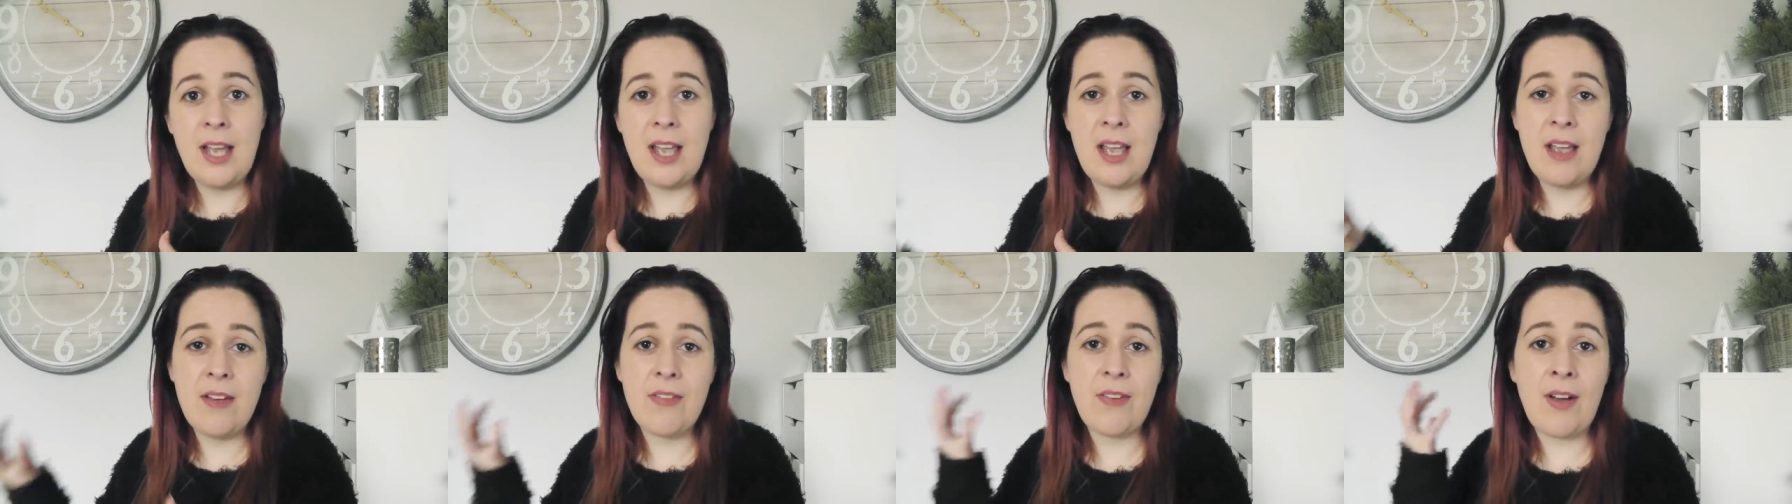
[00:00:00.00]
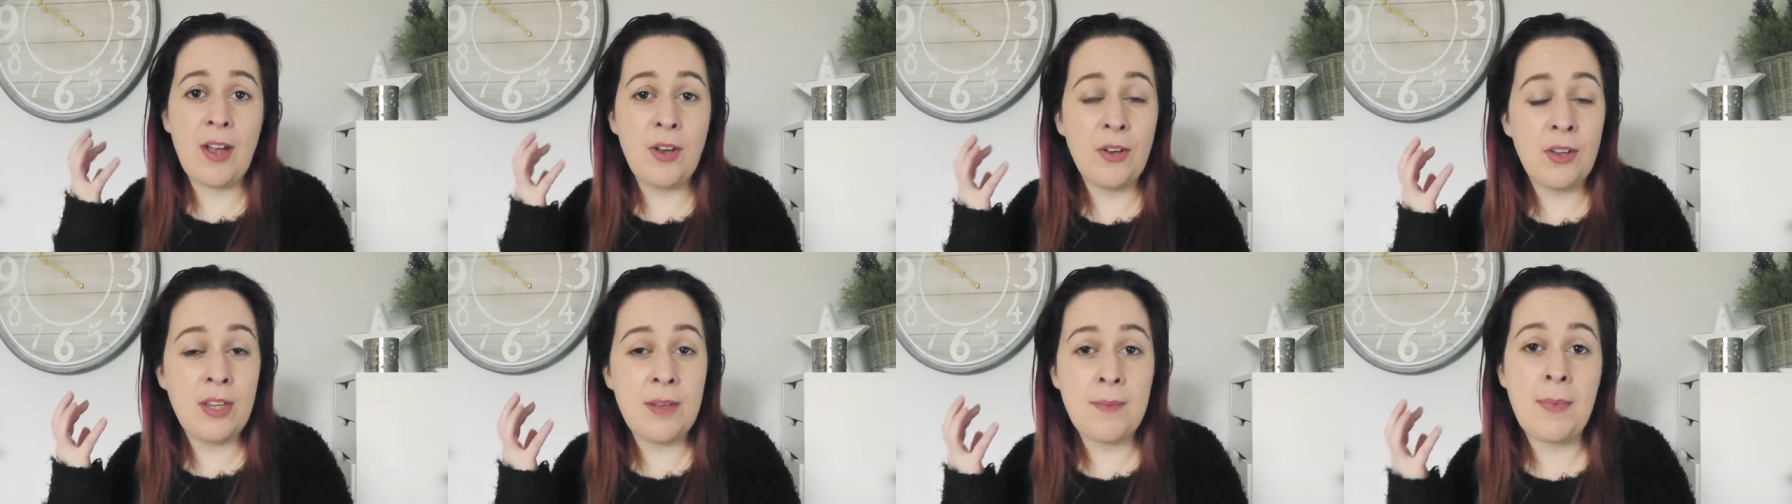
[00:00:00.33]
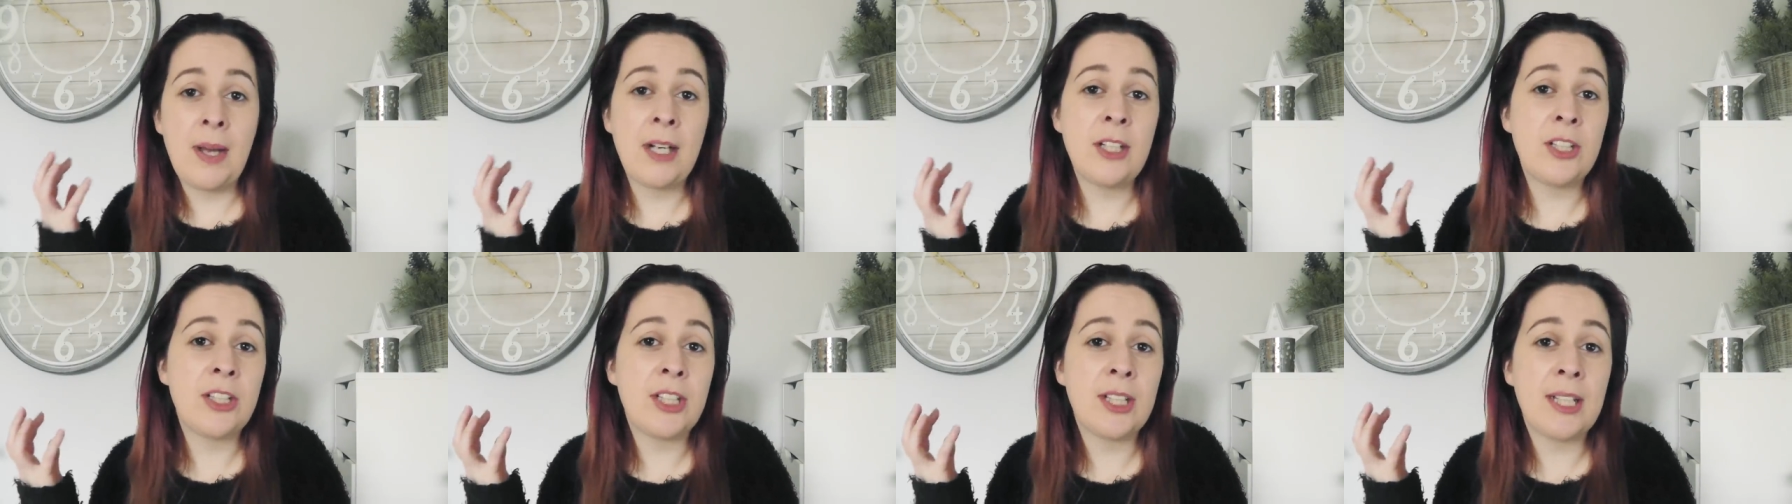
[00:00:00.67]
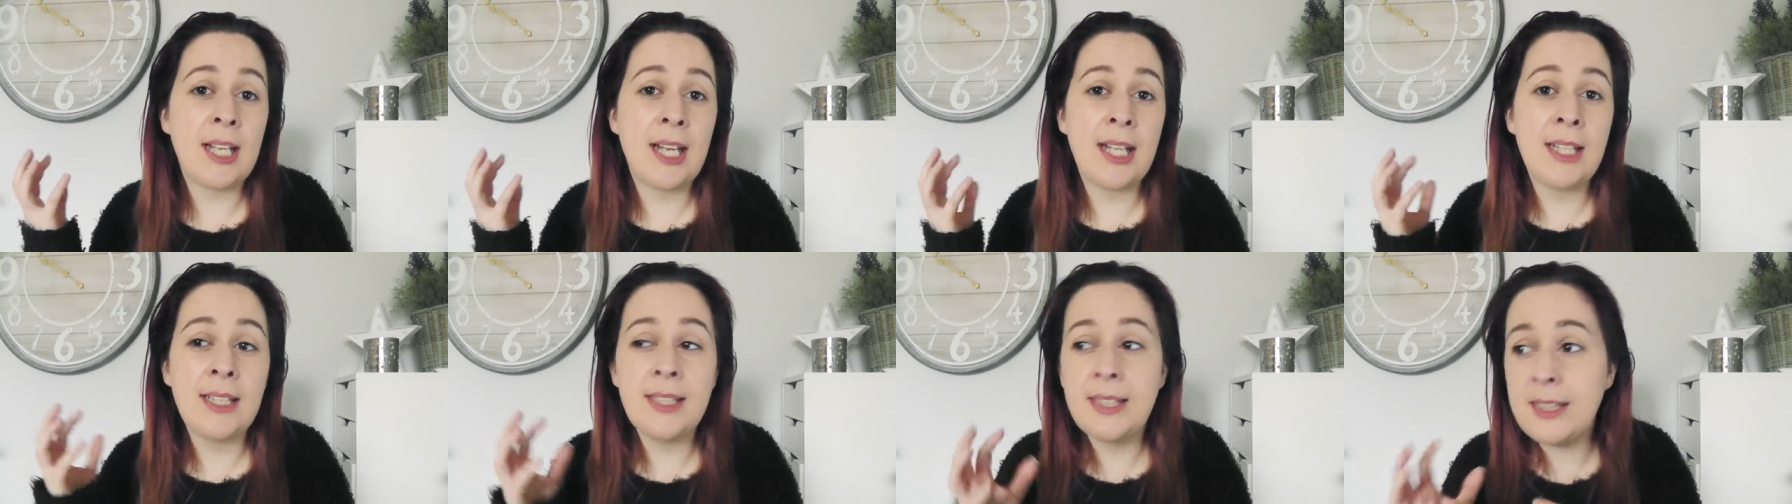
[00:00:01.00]
If I only manage to
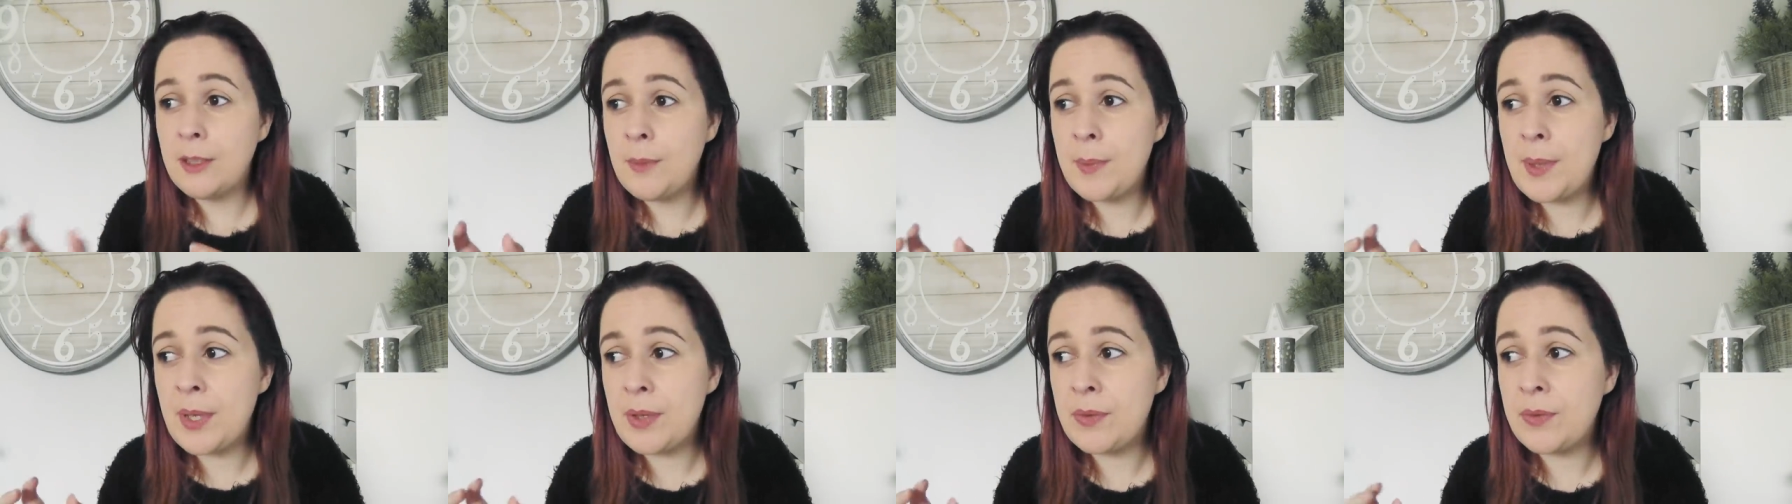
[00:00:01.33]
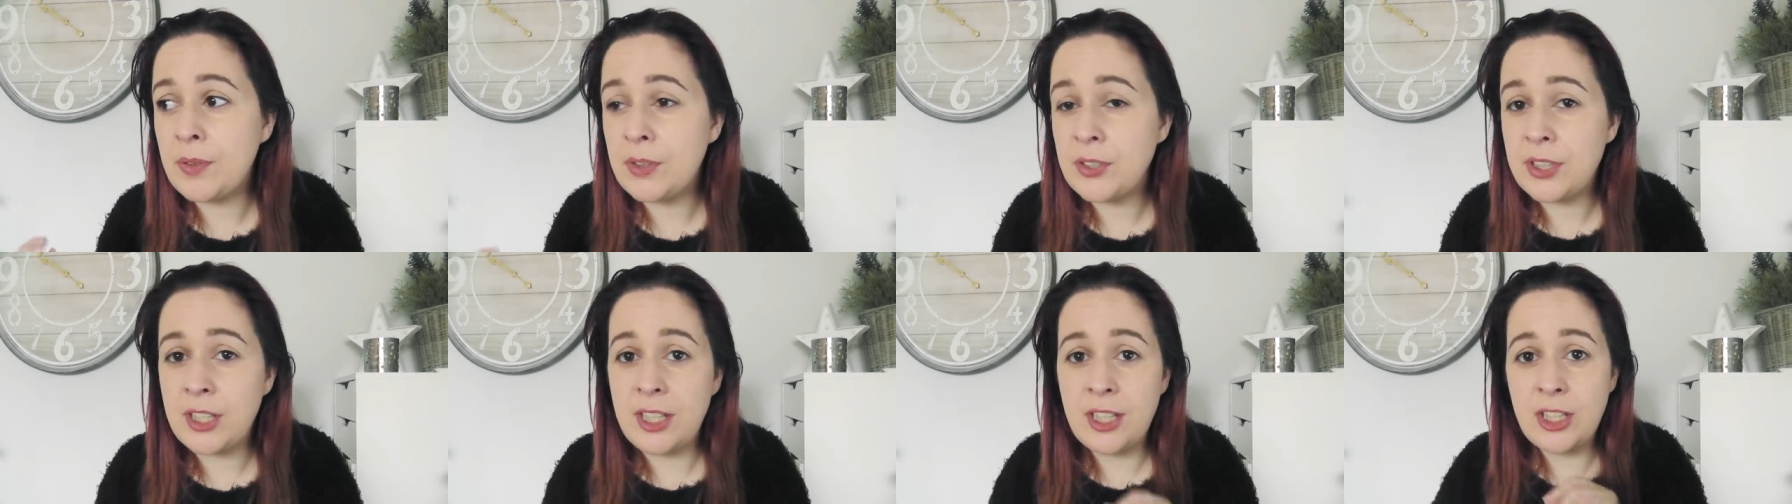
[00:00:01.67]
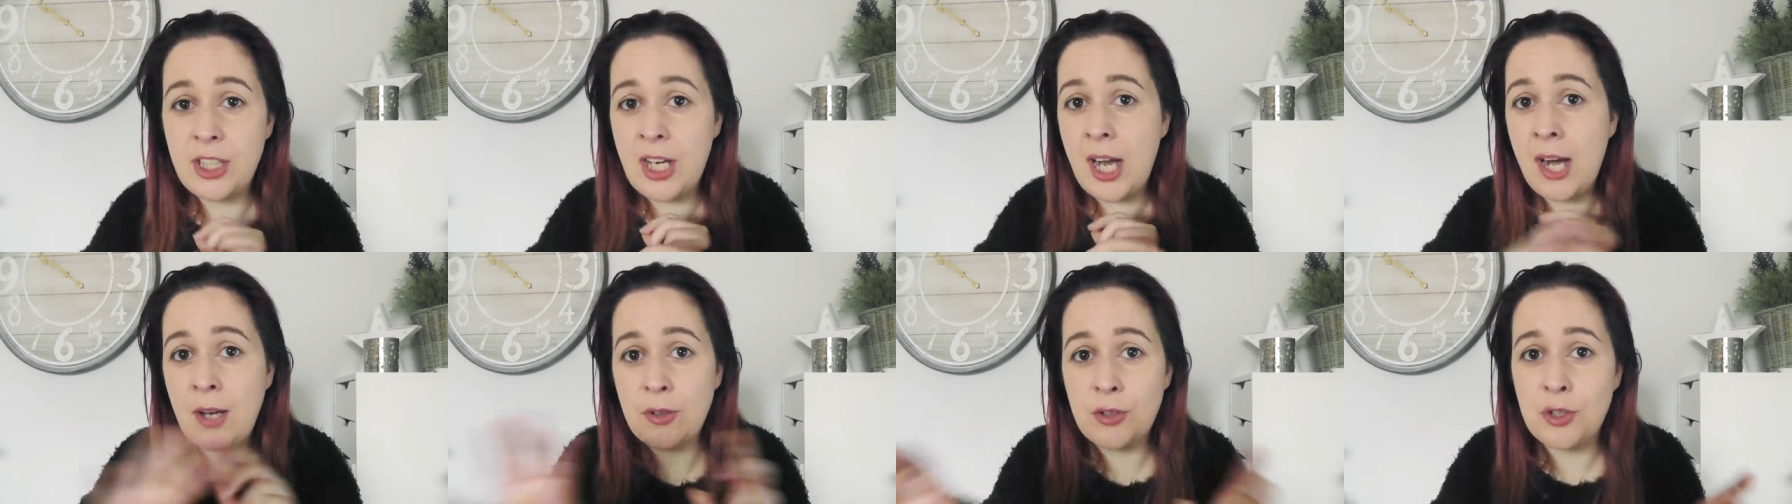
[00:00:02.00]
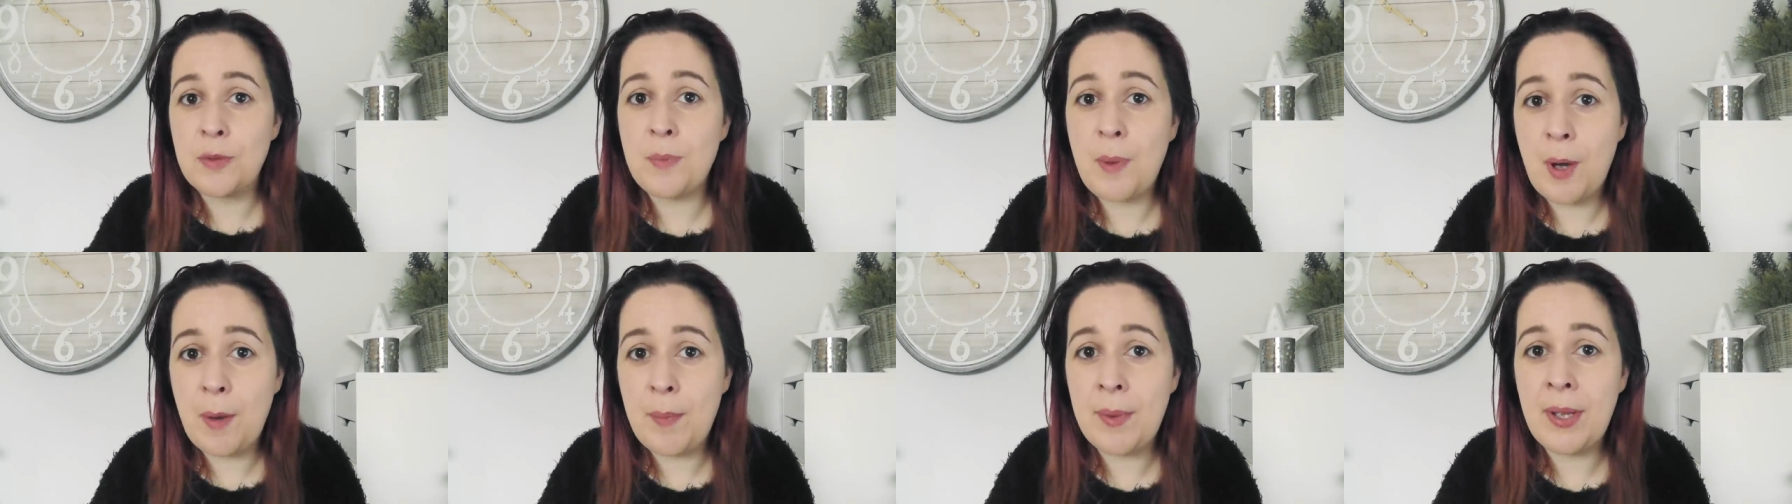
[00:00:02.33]
get a little bit of footage, I'll
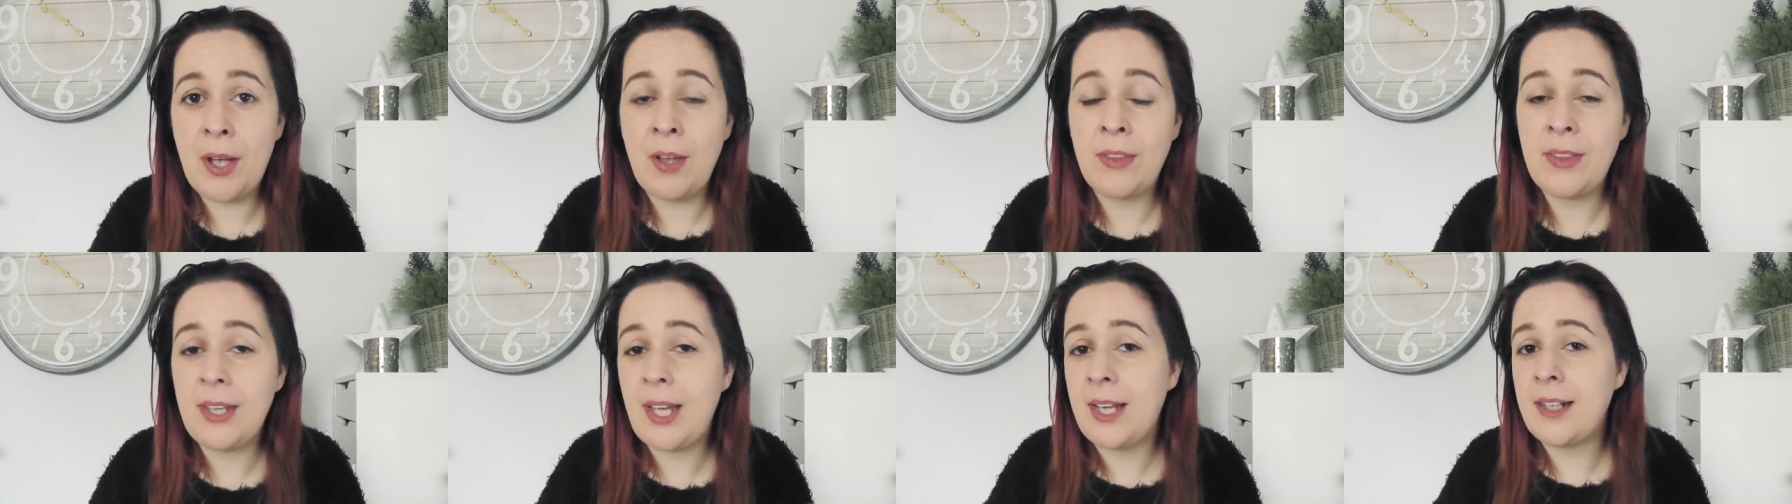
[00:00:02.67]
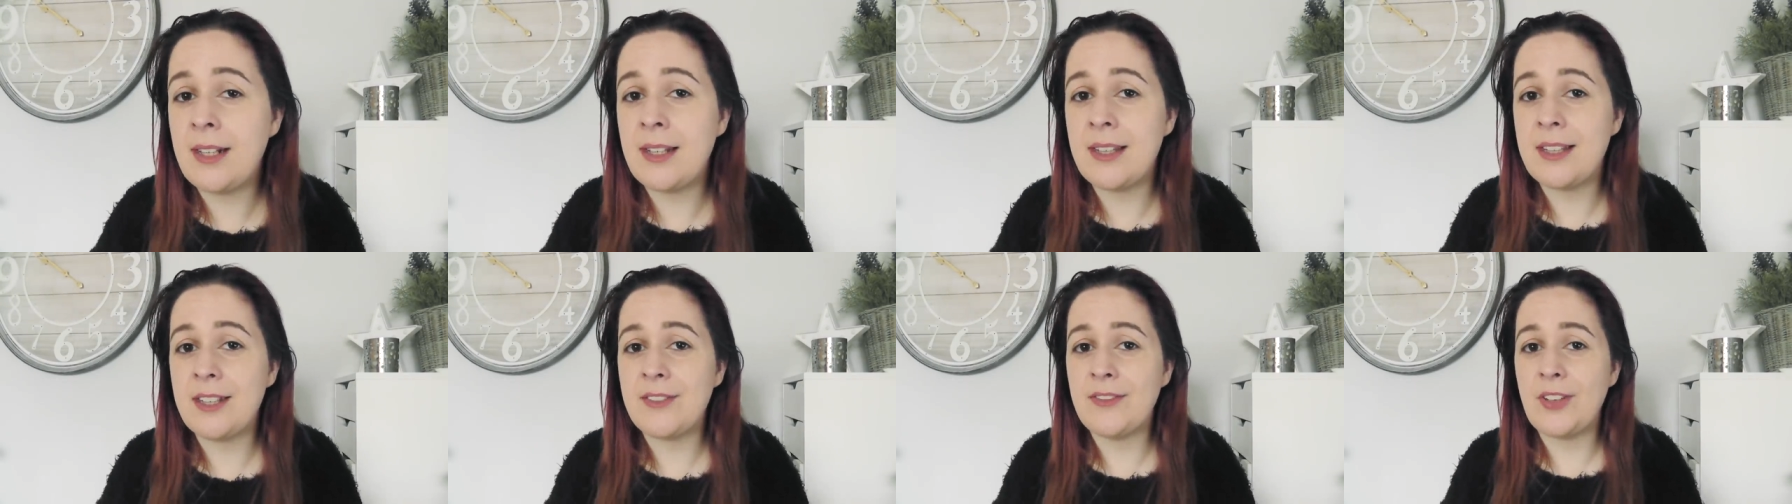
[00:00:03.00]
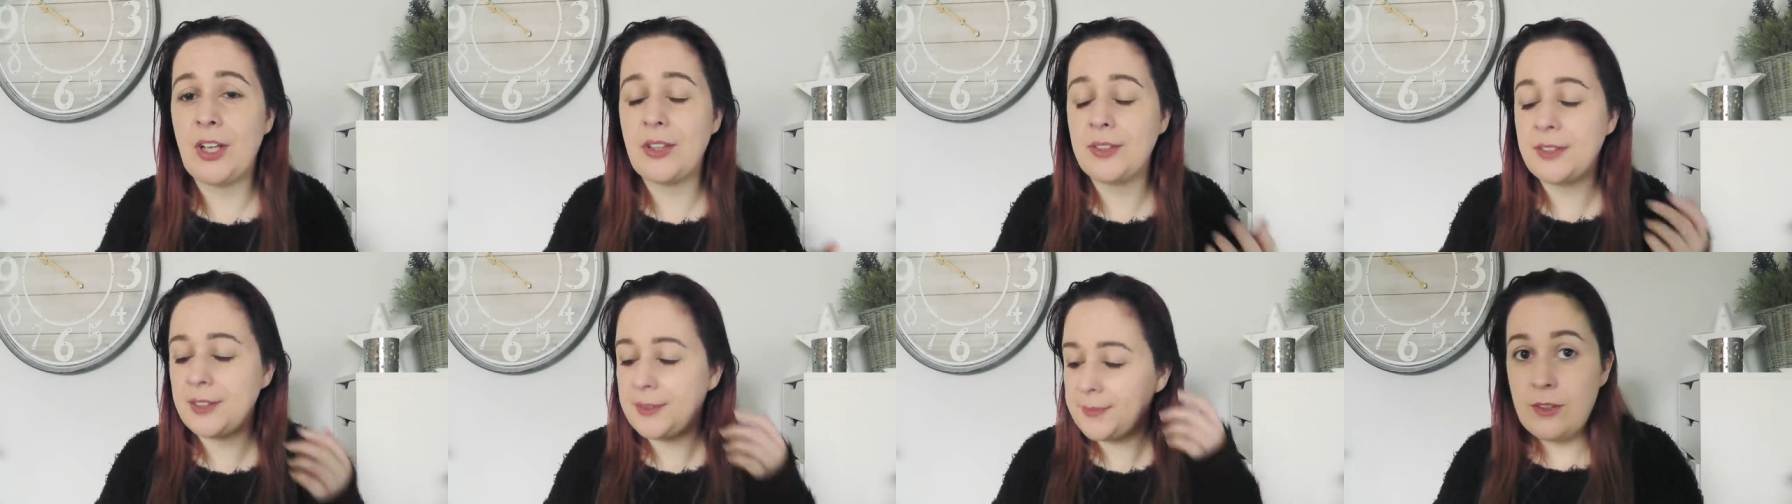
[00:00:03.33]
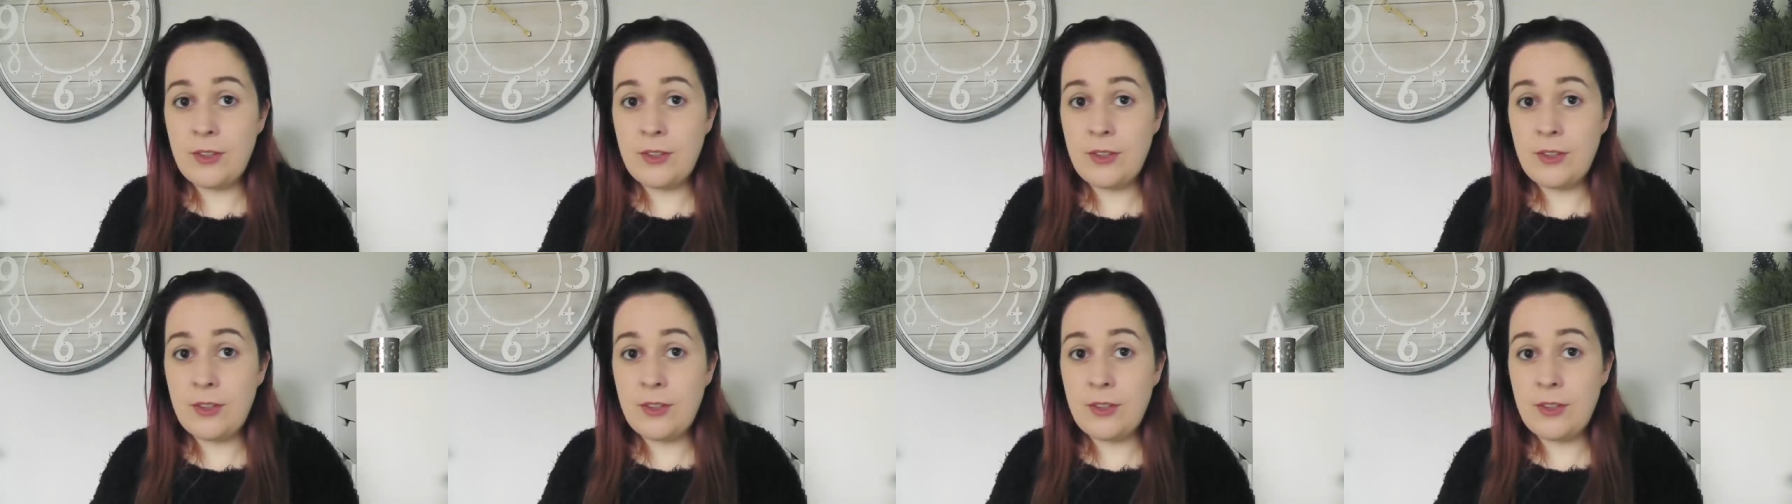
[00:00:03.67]
just pop it on the end of this vlog.